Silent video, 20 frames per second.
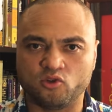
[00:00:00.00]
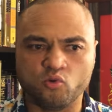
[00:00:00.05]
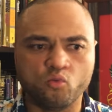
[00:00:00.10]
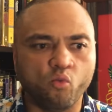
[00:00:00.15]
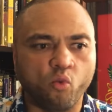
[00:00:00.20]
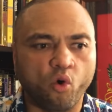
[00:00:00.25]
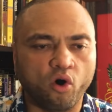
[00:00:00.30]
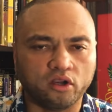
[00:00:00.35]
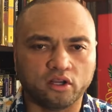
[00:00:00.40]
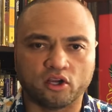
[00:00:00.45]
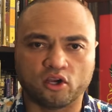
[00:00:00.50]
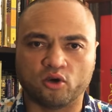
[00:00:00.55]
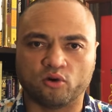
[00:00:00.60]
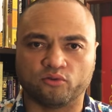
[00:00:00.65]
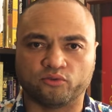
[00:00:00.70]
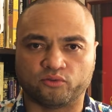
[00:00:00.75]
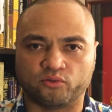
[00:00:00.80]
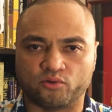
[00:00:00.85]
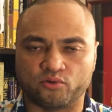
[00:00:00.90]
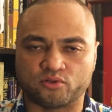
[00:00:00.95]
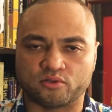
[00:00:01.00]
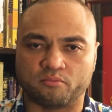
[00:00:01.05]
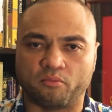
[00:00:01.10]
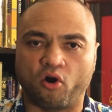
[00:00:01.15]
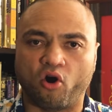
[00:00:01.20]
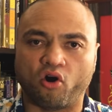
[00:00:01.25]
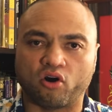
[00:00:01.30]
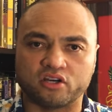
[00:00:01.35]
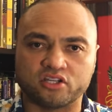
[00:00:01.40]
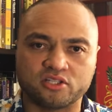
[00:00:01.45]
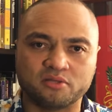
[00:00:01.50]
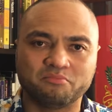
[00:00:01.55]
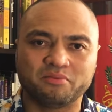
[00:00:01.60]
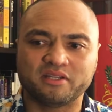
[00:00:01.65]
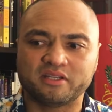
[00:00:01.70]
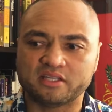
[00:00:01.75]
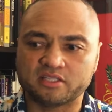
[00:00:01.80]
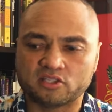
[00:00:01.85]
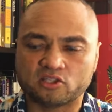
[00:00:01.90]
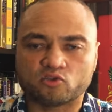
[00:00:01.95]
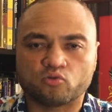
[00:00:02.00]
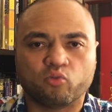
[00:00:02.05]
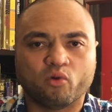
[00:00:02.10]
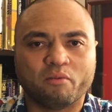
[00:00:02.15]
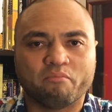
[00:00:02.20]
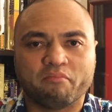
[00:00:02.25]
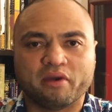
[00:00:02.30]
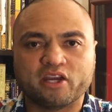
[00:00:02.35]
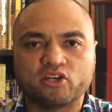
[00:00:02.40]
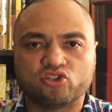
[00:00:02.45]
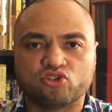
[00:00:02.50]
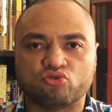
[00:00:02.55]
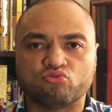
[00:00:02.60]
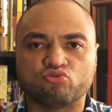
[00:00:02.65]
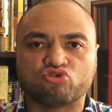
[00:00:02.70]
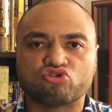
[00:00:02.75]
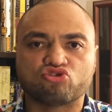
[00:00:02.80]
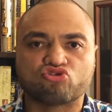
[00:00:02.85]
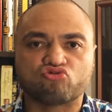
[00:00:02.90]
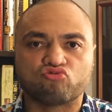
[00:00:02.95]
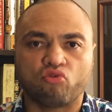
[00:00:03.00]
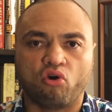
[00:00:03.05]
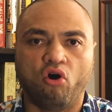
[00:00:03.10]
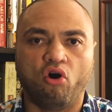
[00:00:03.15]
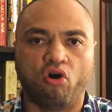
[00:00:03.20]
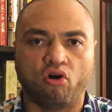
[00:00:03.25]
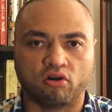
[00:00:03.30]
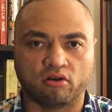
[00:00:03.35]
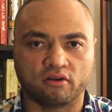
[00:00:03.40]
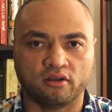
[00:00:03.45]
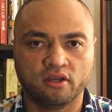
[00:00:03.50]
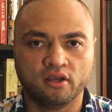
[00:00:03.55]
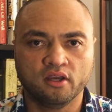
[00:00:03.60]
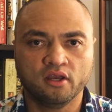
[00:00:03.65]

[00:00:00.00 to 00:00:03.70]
You want to go through some hardship because it's what makes you strong.